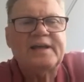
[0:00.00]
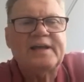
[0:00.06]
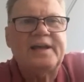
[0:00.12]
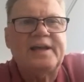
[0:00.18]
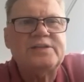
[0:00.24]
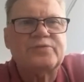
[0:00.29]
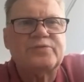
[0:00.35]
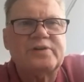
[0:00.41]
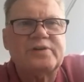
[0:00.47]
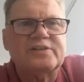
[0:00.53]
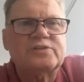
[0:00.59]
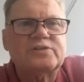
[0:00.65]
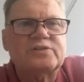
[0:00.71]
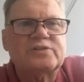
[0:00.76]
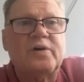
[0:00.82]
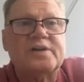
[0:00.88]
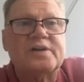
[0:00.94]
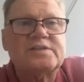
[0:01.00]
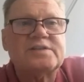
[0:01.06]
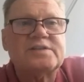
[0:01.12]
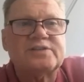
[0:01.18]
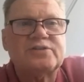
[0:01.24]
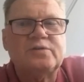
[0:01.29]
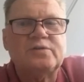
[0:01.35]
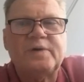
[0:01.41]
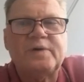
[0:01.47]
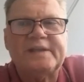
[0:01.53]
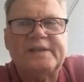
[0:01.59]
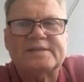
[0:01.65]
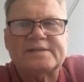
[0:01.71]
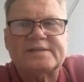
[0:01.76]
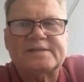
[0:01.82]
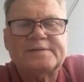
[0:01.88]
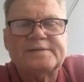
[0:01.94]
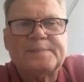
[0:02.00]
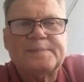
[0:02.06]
He's ridden it twice for 2 wins.